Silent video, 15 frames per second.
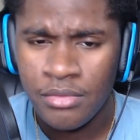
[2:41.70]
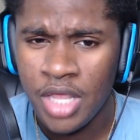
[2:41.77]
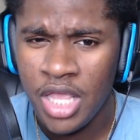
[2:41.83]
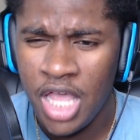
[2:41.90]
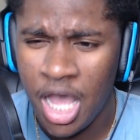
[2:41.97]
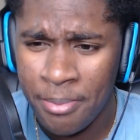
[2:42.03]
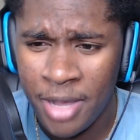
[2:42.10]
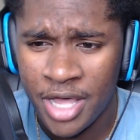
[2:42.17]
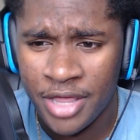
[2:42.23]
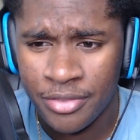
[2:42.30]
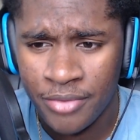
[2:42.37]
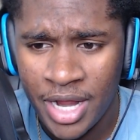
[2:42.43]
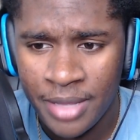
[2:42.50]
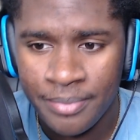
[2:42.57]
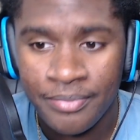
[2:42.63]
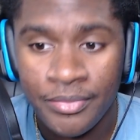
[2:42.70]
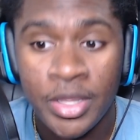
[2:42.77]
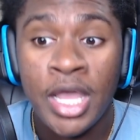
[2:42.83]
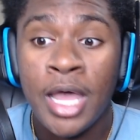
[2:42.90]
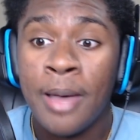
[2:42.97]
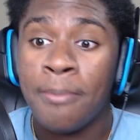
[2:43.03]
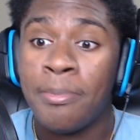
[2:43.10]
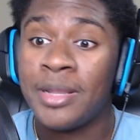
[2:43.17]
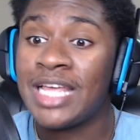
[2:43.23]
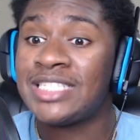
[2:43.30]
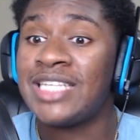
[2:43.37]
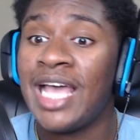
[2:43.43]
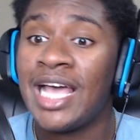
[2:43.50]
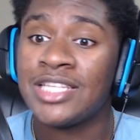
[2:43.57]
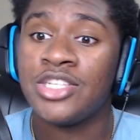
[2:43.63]
a month, right? But let's
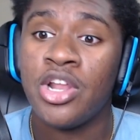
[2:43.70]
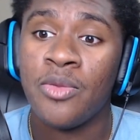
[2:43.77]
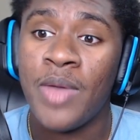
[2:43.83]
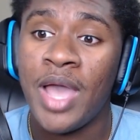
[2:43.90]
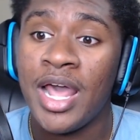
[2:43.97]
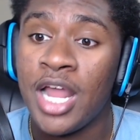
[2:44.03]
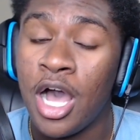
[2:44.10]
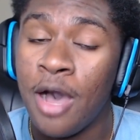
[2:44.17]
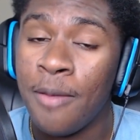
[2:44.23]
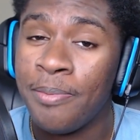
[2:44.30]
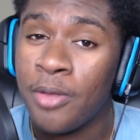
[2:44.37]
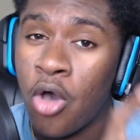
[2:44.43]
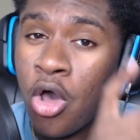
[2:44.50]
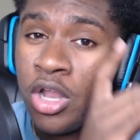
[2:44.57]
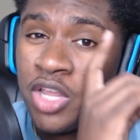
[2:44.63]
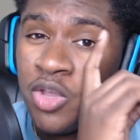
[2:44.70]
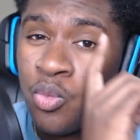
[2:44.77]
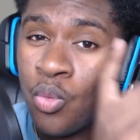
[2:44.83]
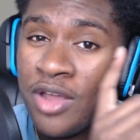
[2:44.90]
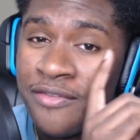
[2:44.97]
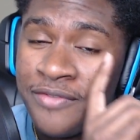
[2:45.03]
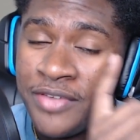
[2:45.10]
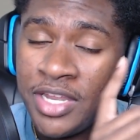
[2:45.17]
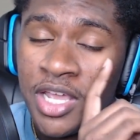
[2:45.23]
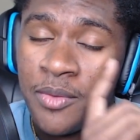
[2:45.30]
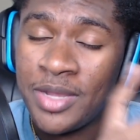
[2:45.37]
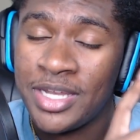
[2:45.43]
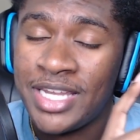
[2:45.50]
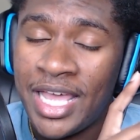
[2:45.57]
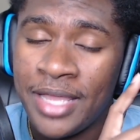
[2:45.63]
say I turn around and upload only one video
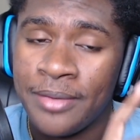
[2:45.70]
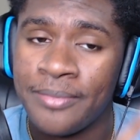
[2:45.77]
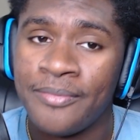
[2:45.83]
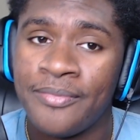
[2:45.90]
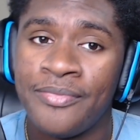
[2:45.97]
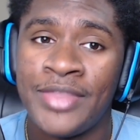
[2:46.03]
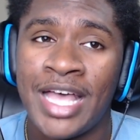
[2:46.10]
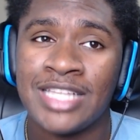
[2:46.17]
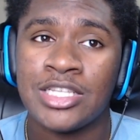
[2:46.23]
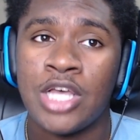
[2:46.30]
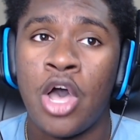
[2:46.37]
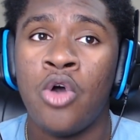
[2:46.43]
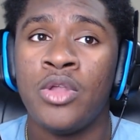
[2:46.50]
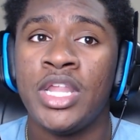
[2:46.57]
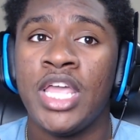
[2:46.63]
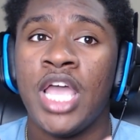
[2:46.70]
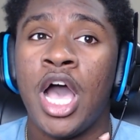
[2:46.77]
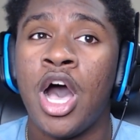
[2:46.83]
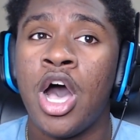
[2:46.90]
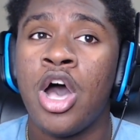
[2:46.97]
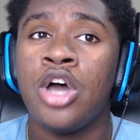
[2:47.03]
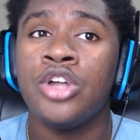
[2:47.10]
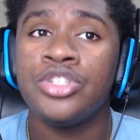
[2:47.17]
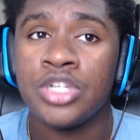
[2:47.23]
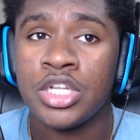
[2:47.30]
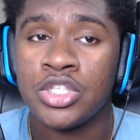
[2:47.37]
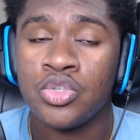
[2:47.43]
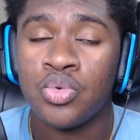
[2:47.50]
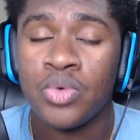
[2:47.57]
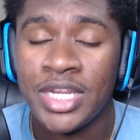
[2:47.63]
a day. That's only
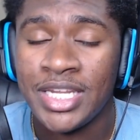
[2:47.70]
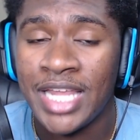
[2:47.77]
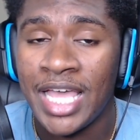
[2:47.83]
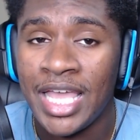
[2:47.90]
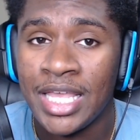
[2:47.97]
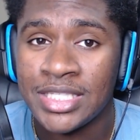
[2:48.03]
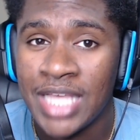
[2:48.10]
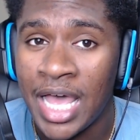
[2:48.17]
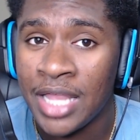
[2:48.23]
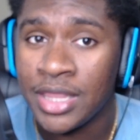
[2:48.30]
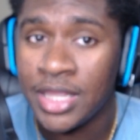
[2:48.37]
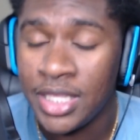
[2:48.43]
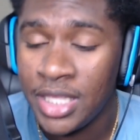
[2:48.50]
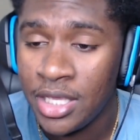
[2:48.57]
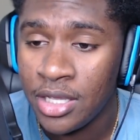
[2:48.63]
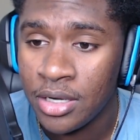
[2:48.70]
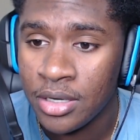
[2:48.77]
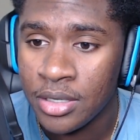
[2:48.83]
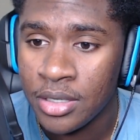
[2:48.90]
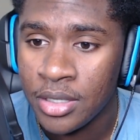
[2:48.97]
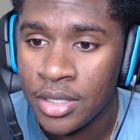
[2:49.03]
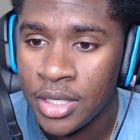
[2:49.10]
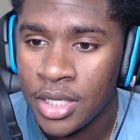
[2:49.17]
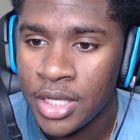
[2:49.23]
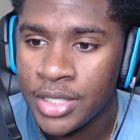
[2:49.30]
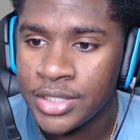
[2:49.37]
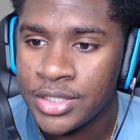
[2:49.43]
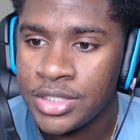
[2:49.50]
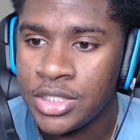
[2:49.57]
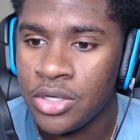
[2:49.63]
120 days at the year
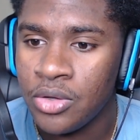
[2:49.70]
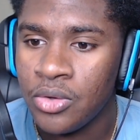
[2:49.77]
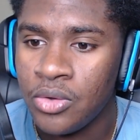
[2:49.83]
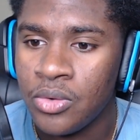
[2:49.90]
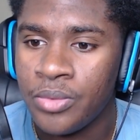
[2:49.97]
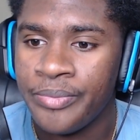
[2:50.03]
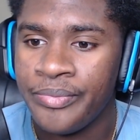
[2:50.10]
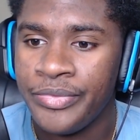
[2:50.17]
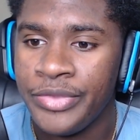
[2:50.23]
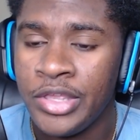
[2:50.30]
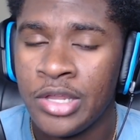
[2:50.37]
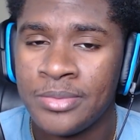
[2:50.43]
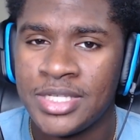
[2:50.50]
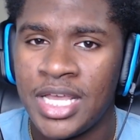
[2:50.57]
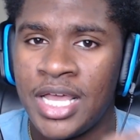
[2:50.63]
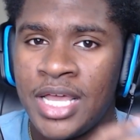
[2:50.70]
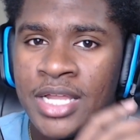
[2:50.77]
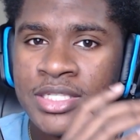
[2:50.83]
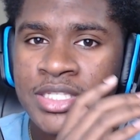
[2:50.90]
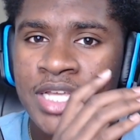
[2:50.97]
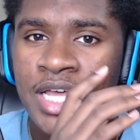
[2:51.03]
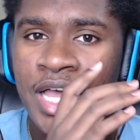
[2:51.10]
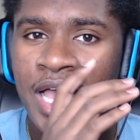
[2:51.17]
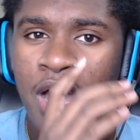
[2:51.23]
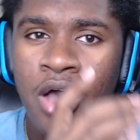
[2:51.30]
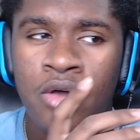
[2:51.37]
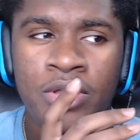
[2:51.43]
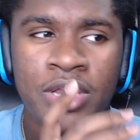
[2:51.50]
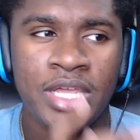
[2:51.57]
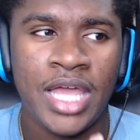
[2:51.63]
to, you know what I'm saying, to
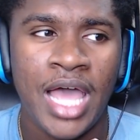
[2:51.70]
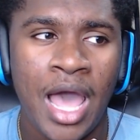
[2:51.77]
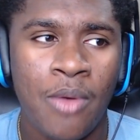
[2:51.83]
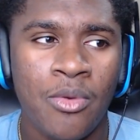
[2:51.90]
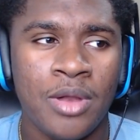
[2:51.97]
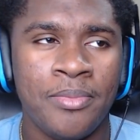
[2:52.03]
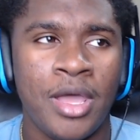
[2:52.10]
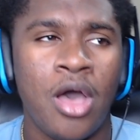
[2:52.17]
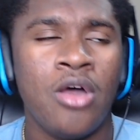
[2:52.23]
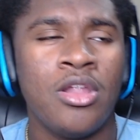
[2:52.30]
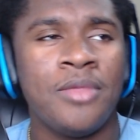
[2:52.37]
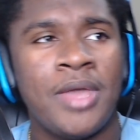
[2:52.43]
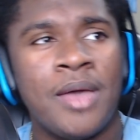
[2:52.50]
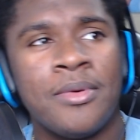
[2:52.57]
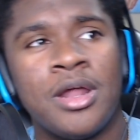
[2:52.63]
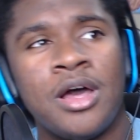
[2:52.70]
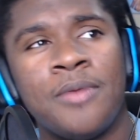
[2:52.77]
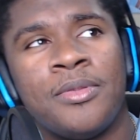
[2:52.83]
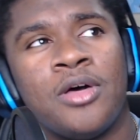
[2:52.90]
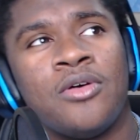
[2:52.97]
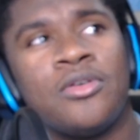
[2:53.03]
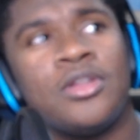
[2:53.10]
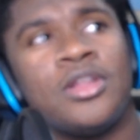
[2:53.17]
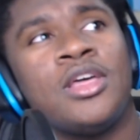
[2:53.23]
only, I would be only be able to upload,